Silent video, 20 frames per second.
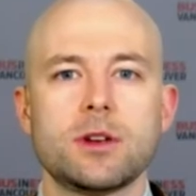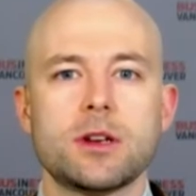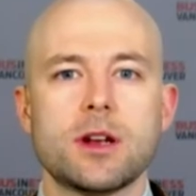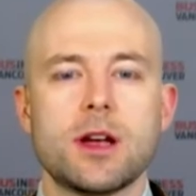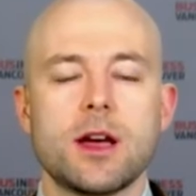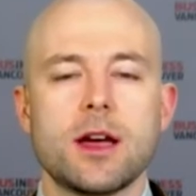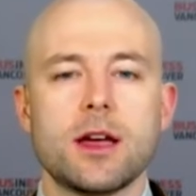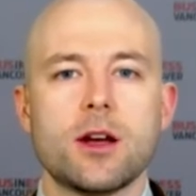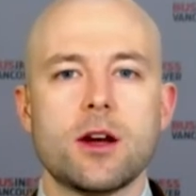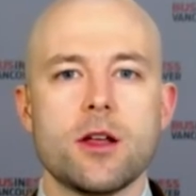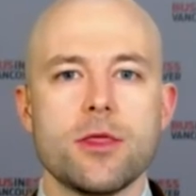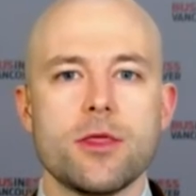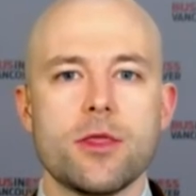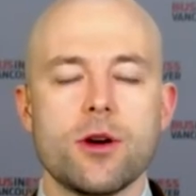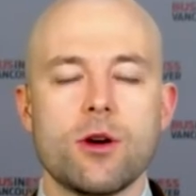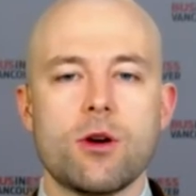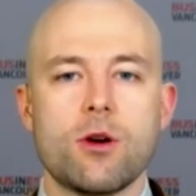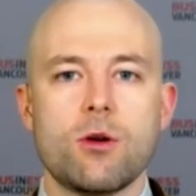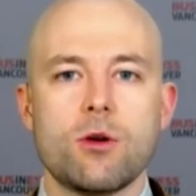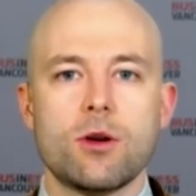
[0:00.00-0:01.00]
an eye on,
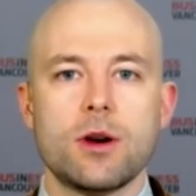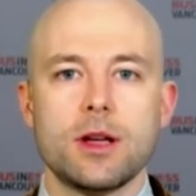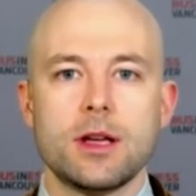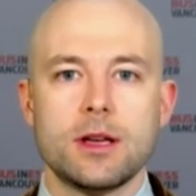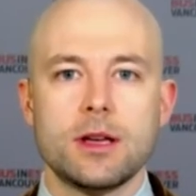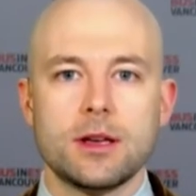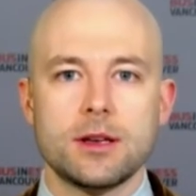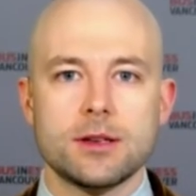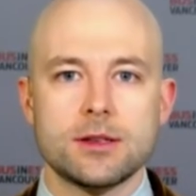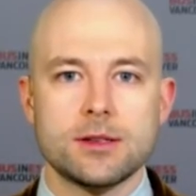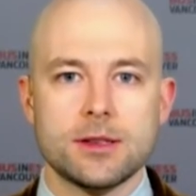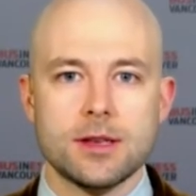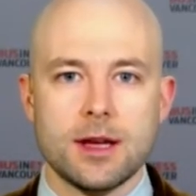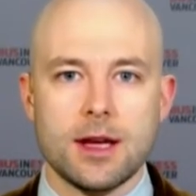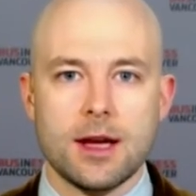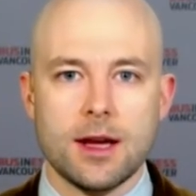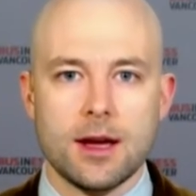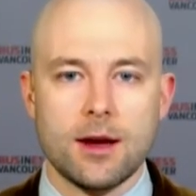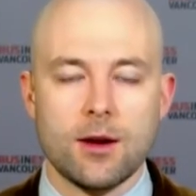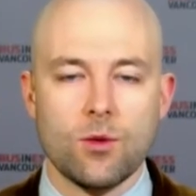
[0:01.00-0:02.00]
though, is
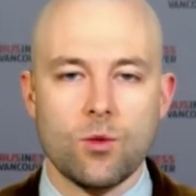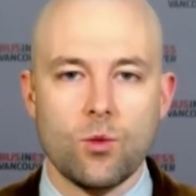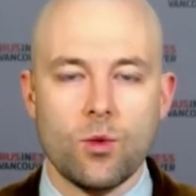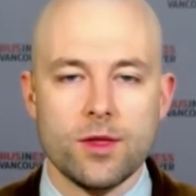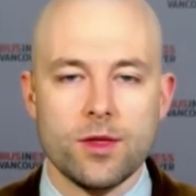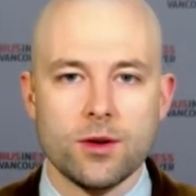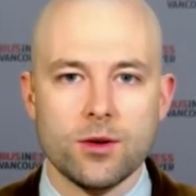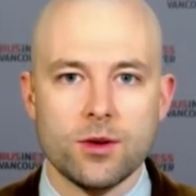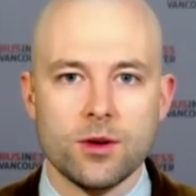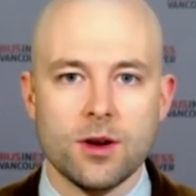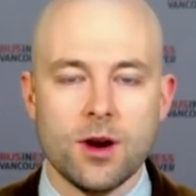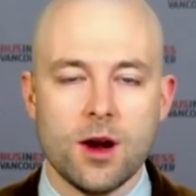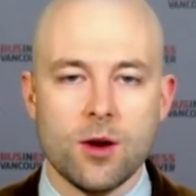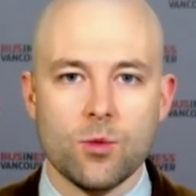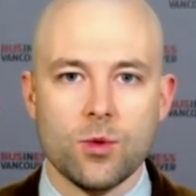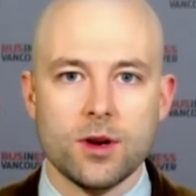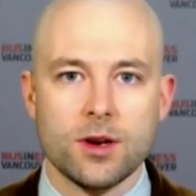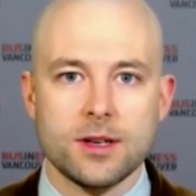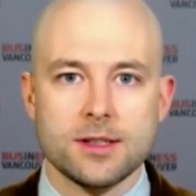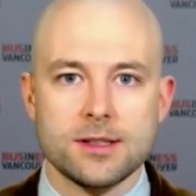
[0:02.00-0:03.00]
uh, whether or not
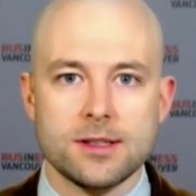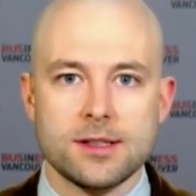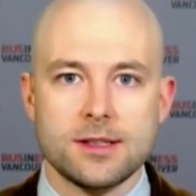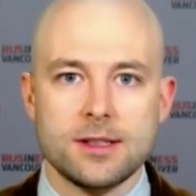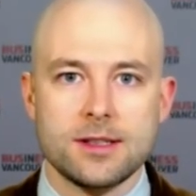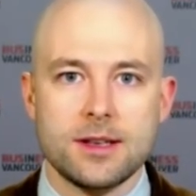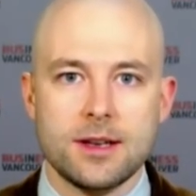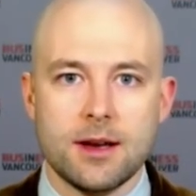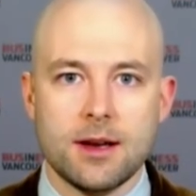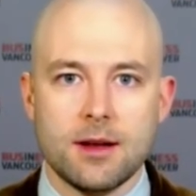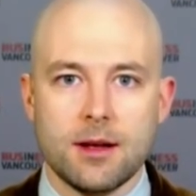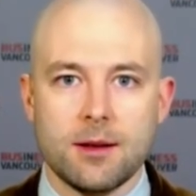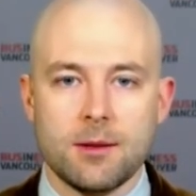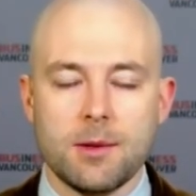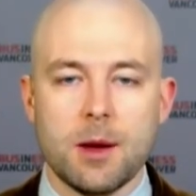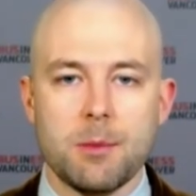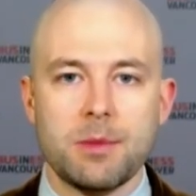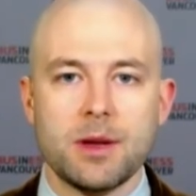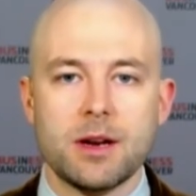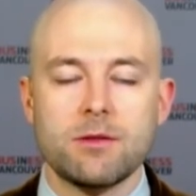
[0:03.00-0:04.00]
we're going to see a,
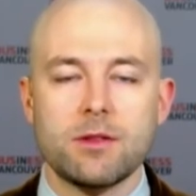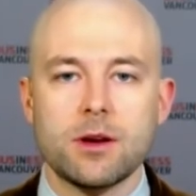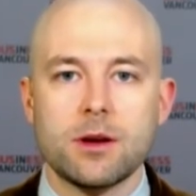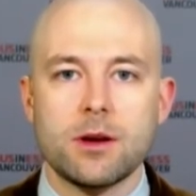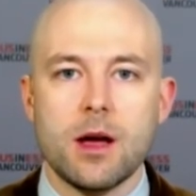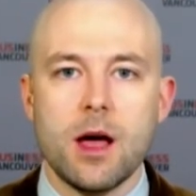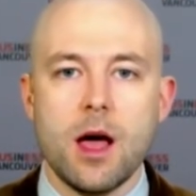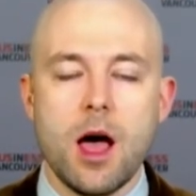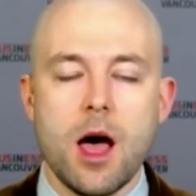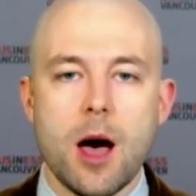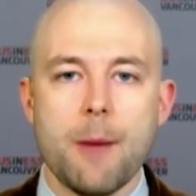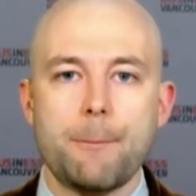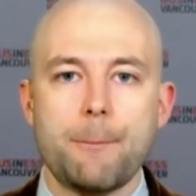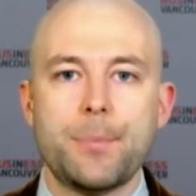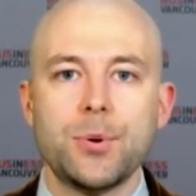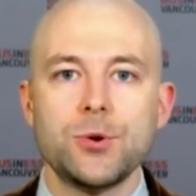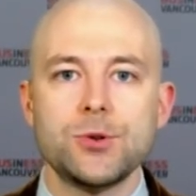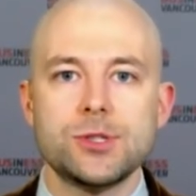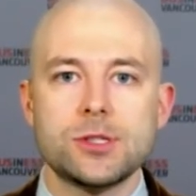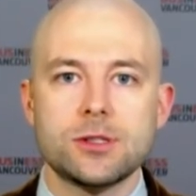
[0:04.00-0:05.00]
a, bit of a, a
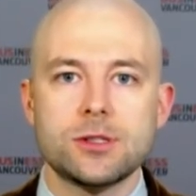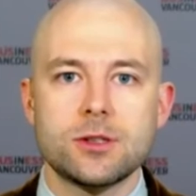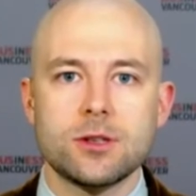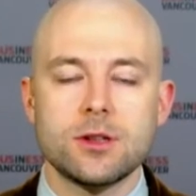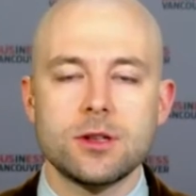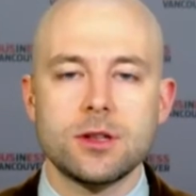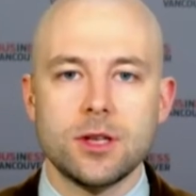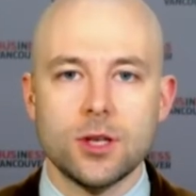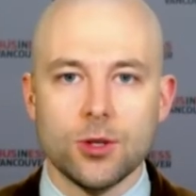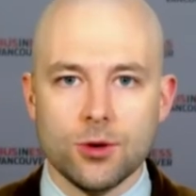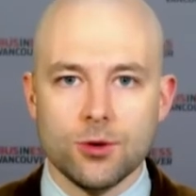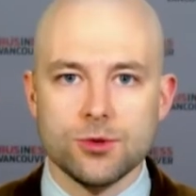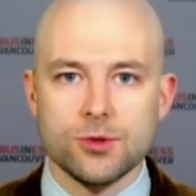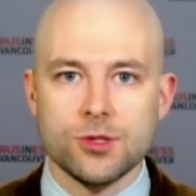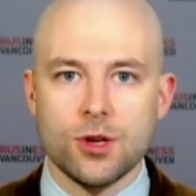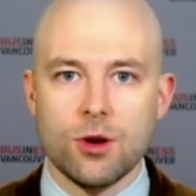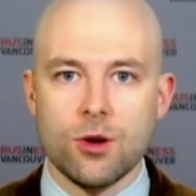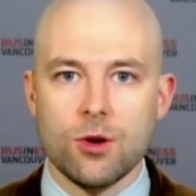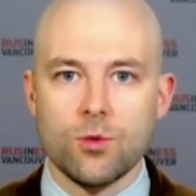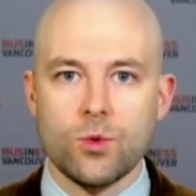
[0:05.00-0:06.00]
boost to the
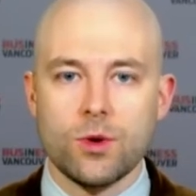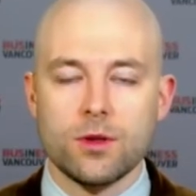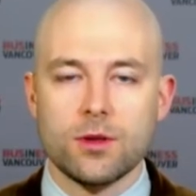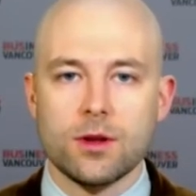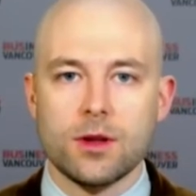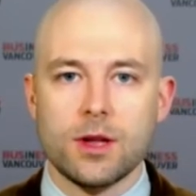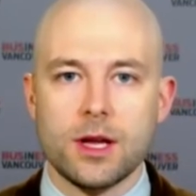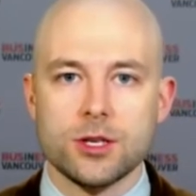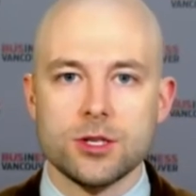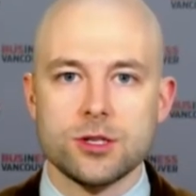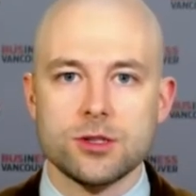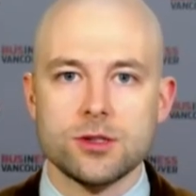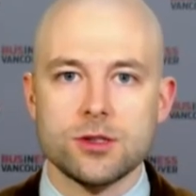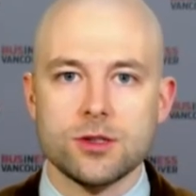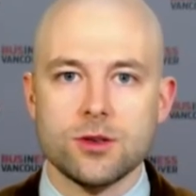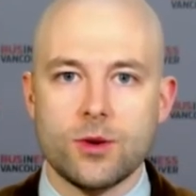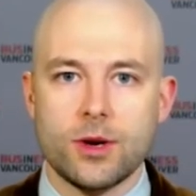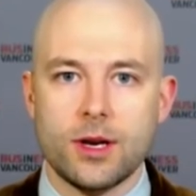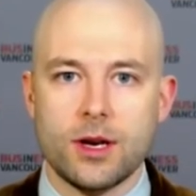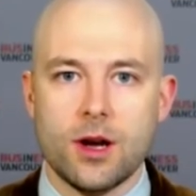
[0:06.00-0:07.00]
Eurozone with elections
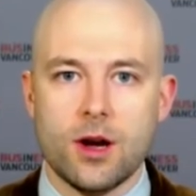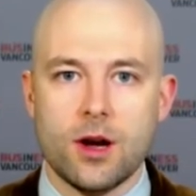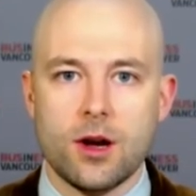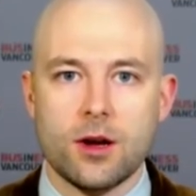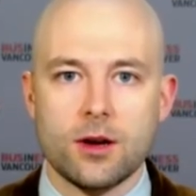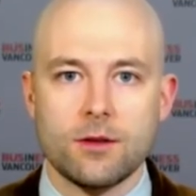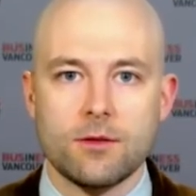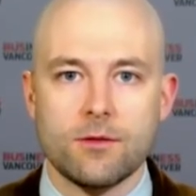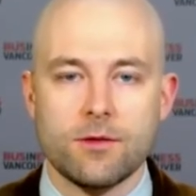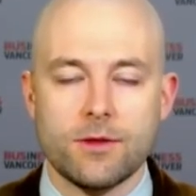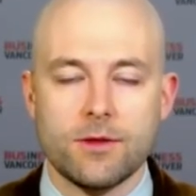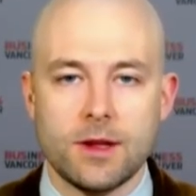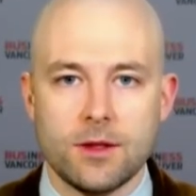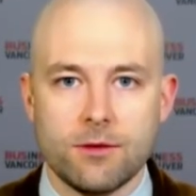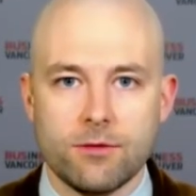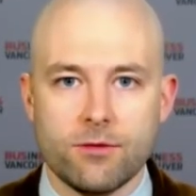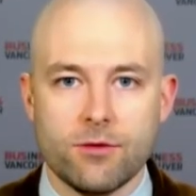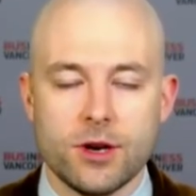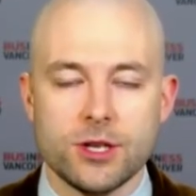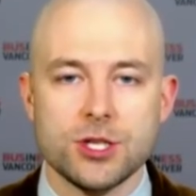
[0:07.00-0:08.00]
going on in
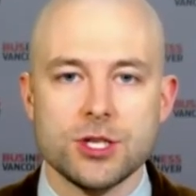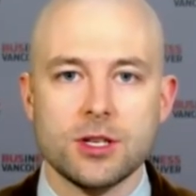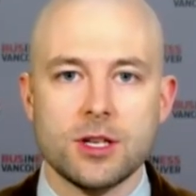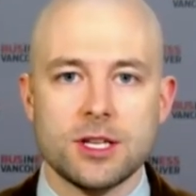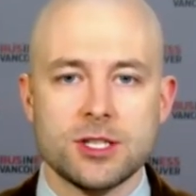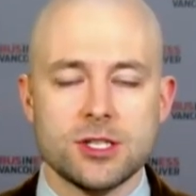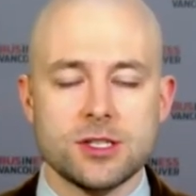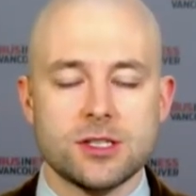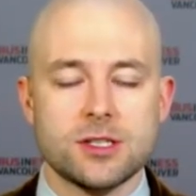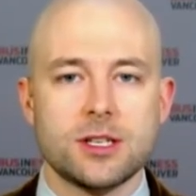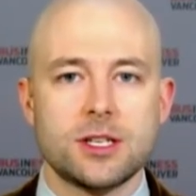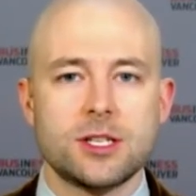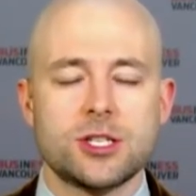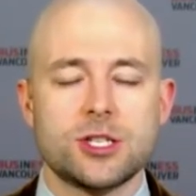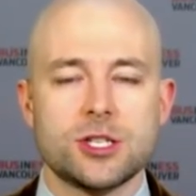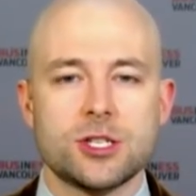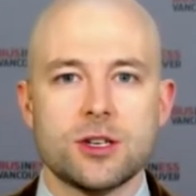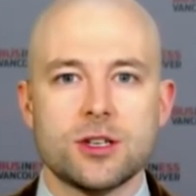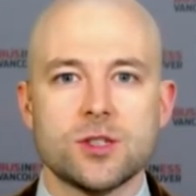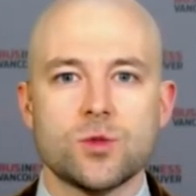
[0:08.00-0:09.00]
the French
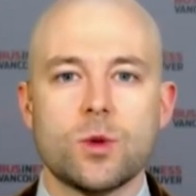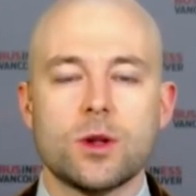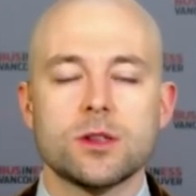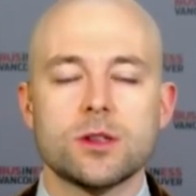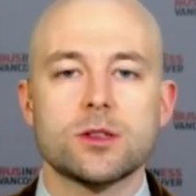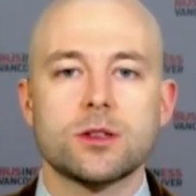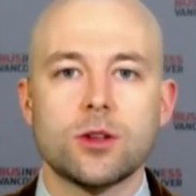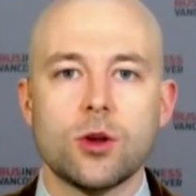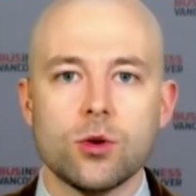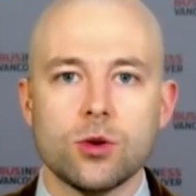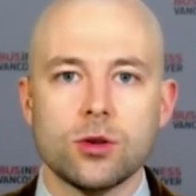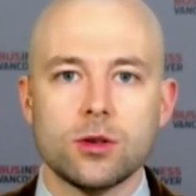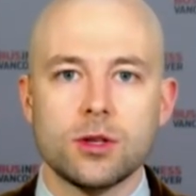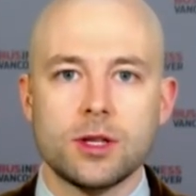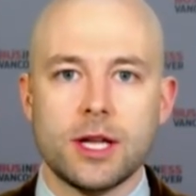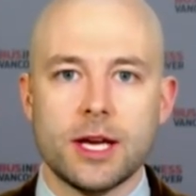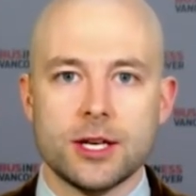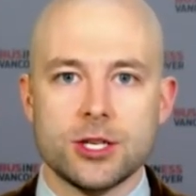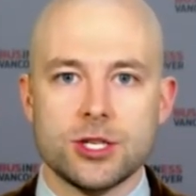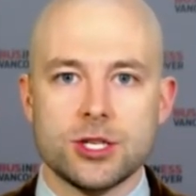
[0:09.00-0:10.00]
legislature as well as local
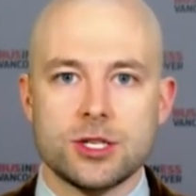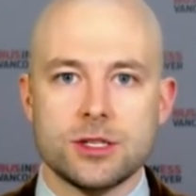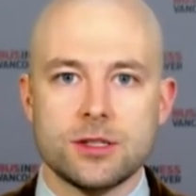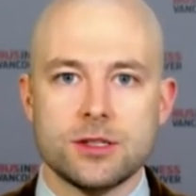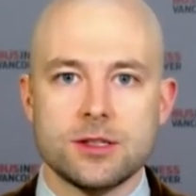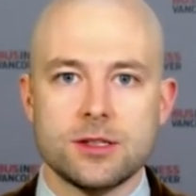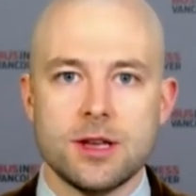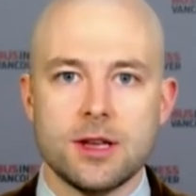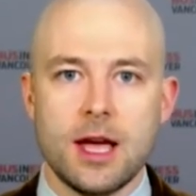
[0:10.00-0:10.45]
elections